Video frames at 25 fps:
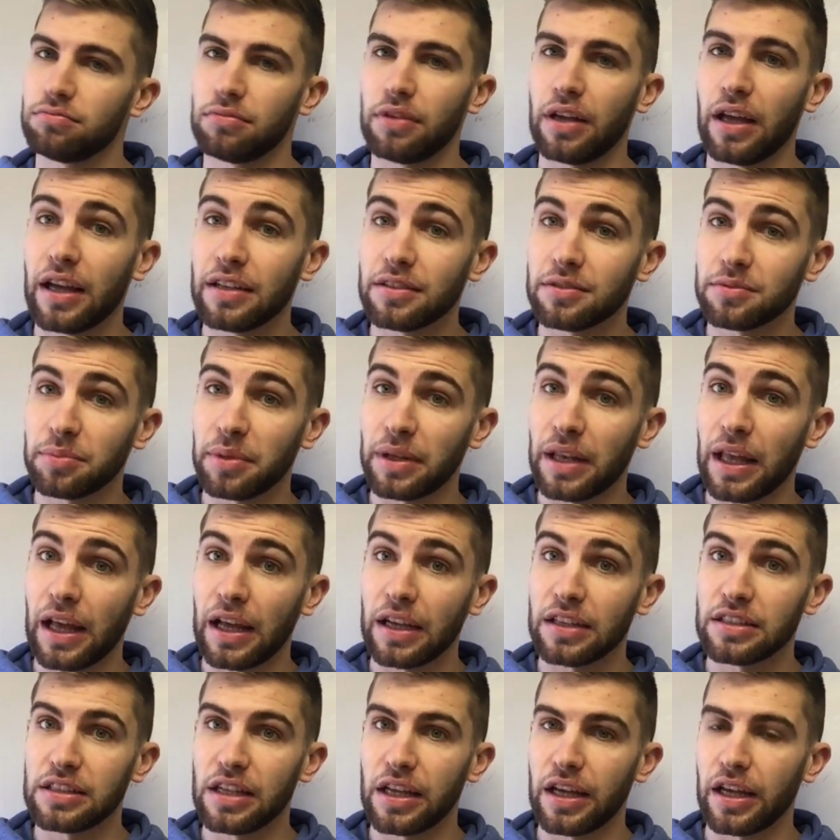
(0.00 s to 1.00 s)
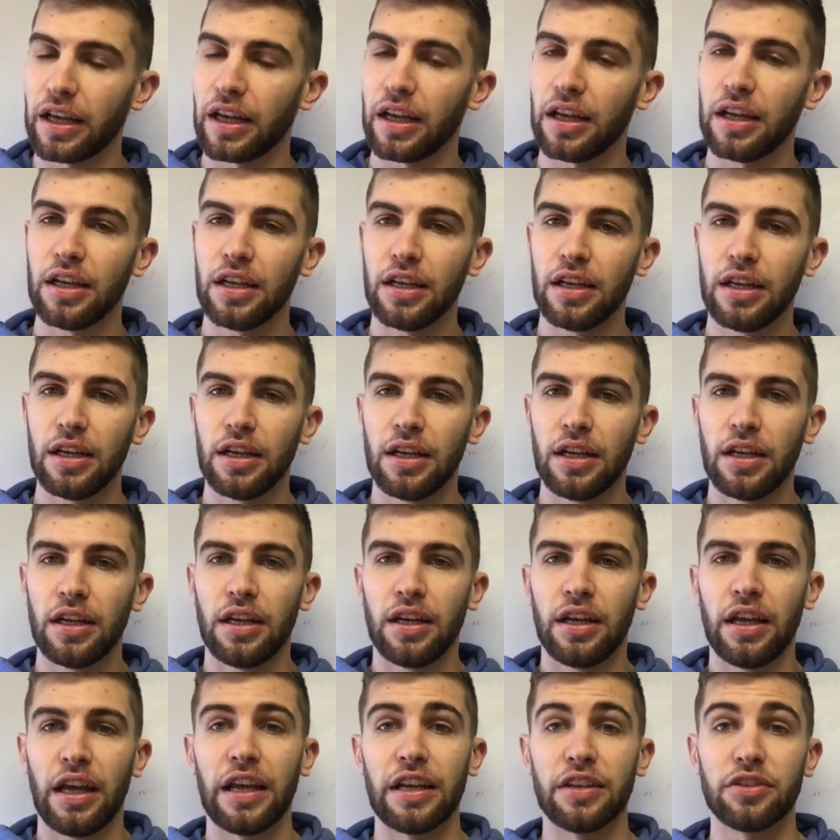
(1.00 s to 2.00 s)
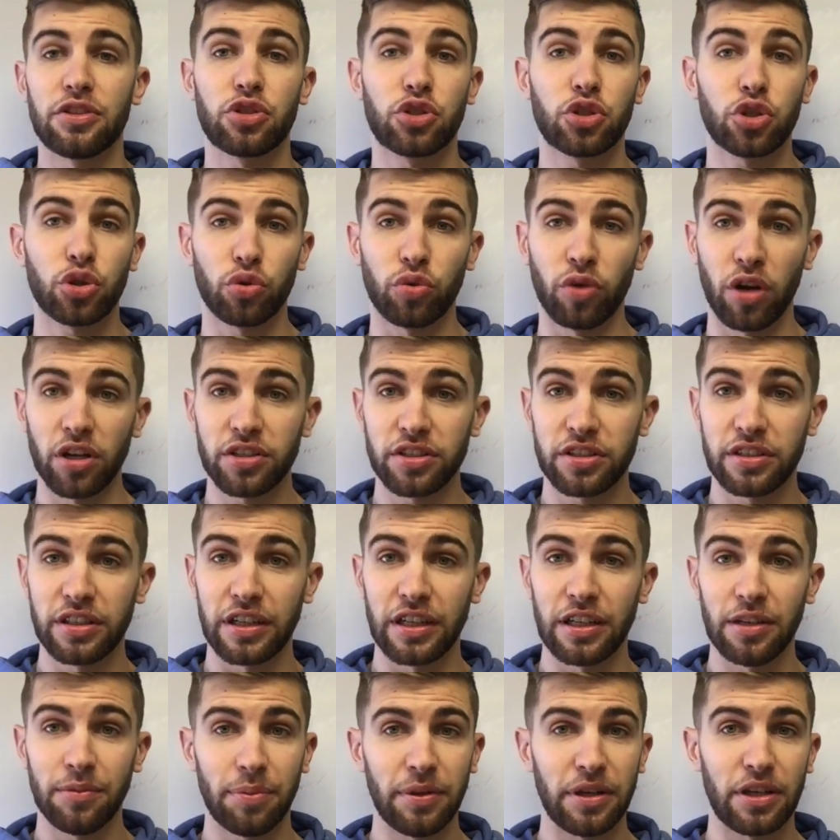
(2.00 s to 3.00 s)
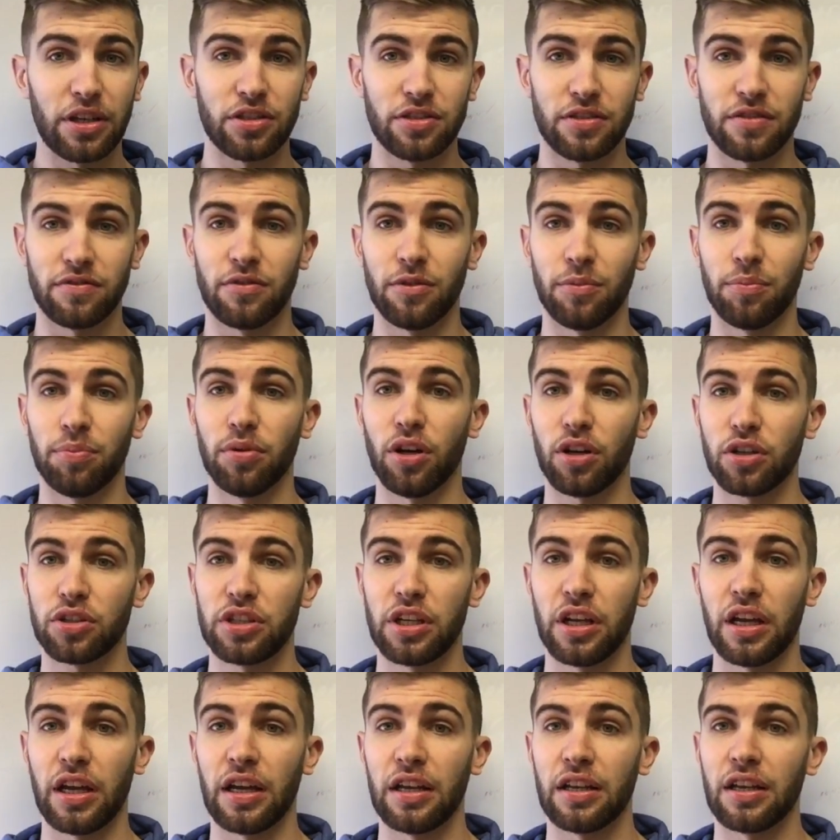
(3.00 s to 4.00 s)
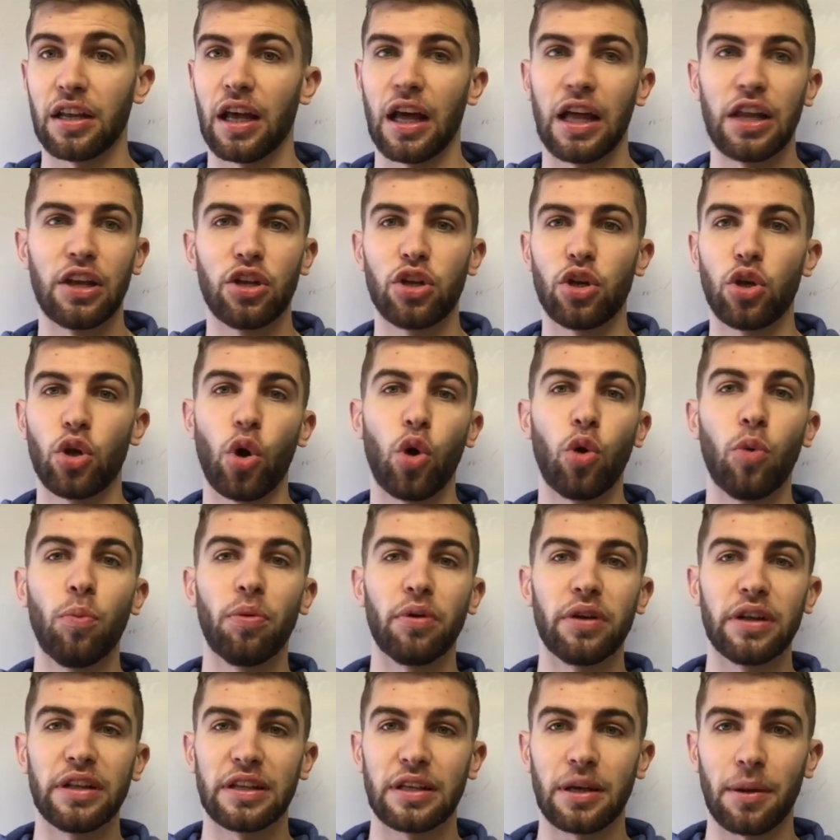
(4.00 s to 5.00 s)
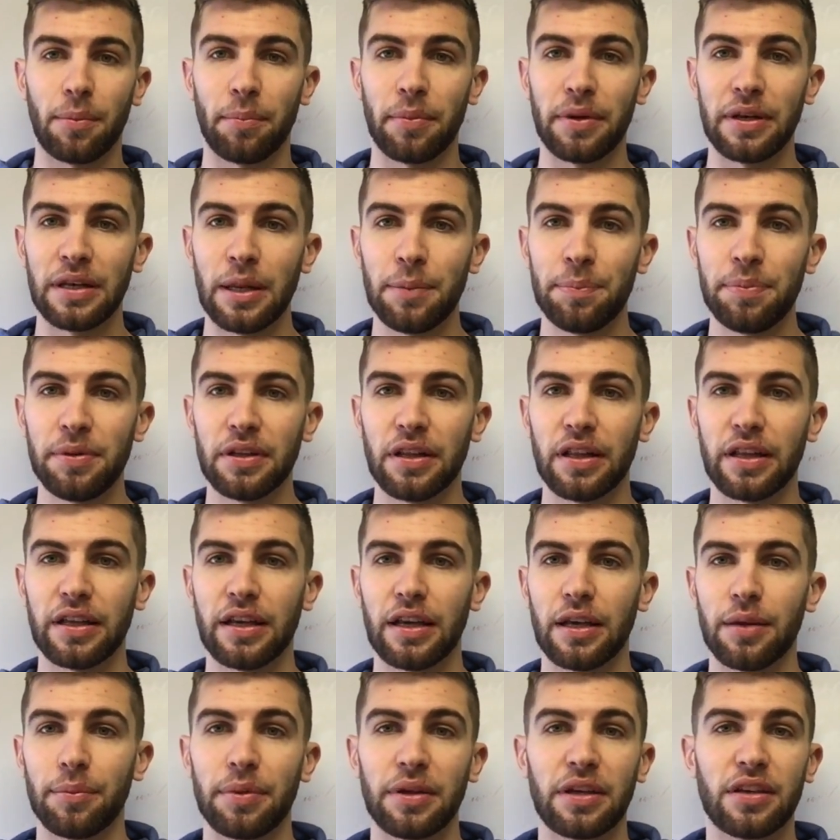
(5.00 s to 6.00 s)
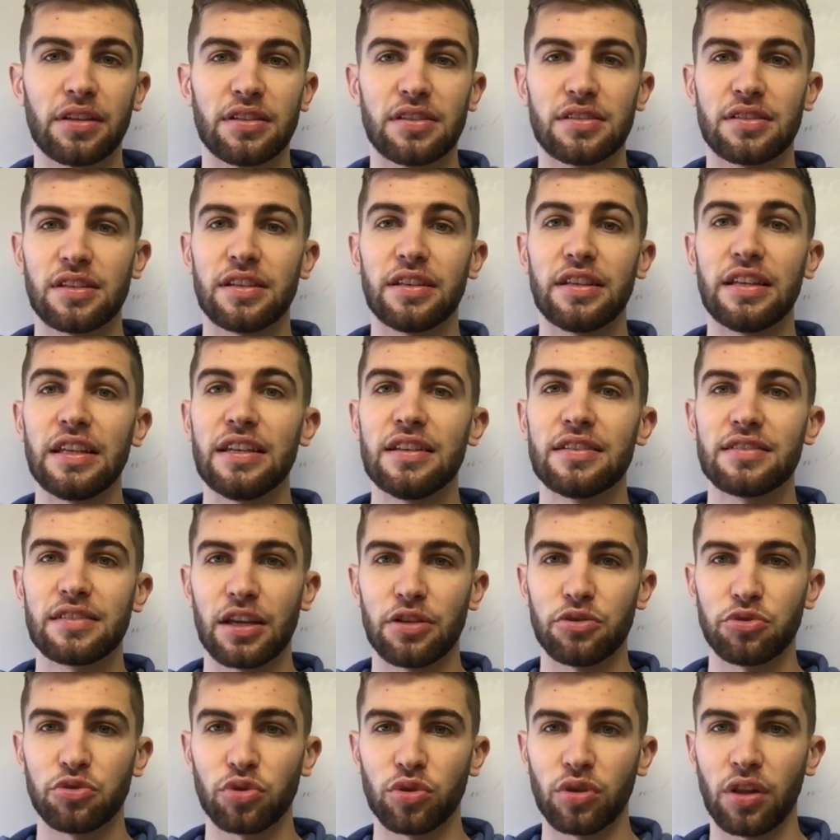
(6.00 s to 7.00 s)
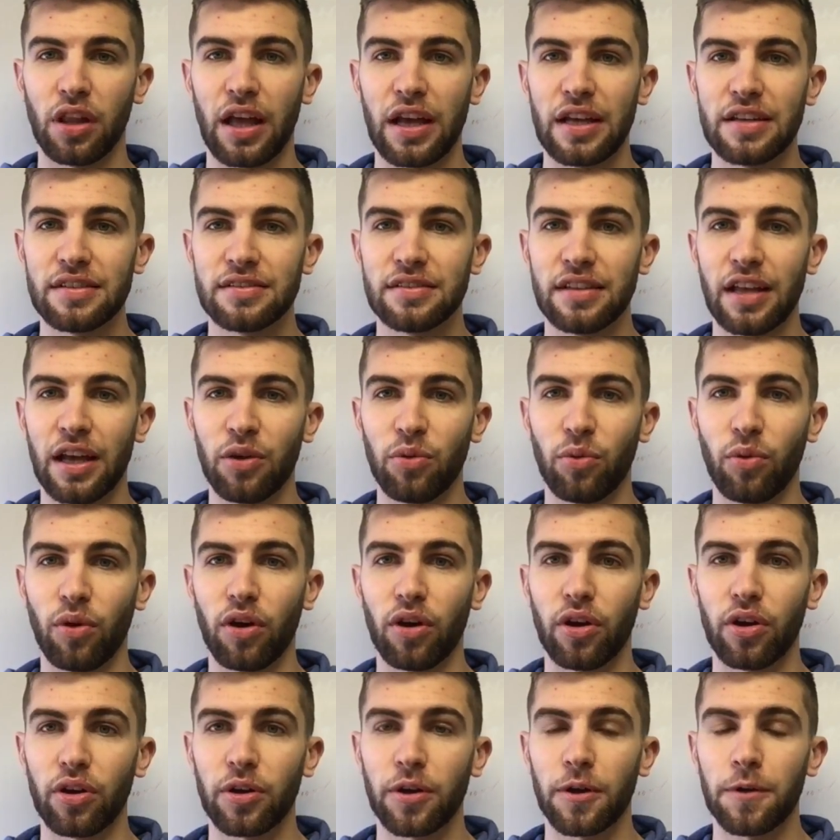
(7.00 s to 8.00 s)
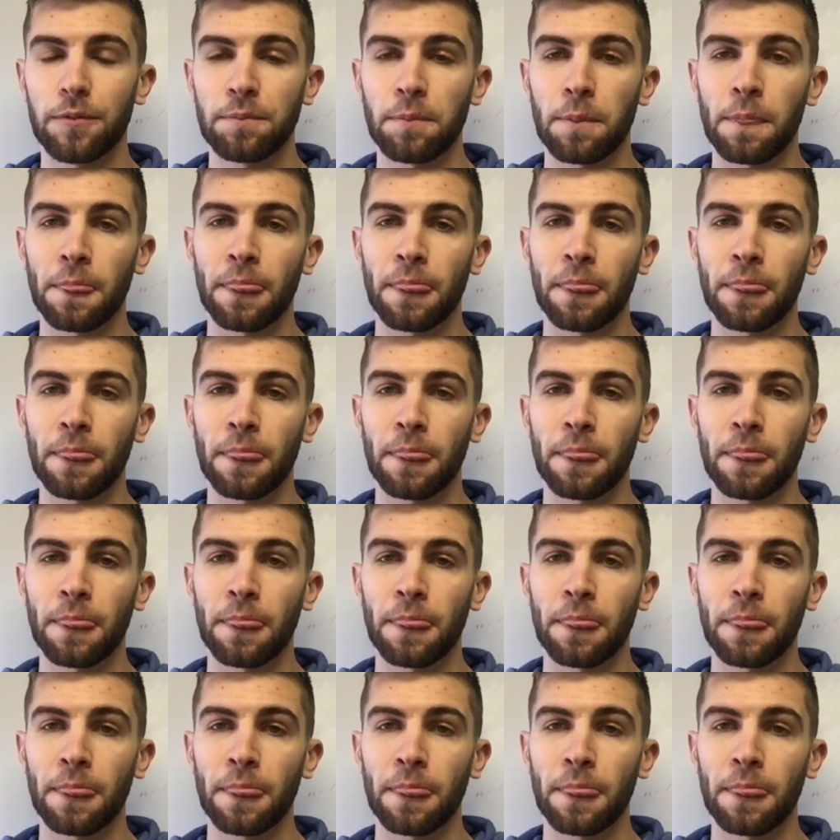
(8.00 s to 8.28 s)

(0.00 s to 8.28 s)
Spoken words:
It hasn't been hacked yet. It's trusted because of the blockchain, and nobody can manipulate it because it's a decentralized network.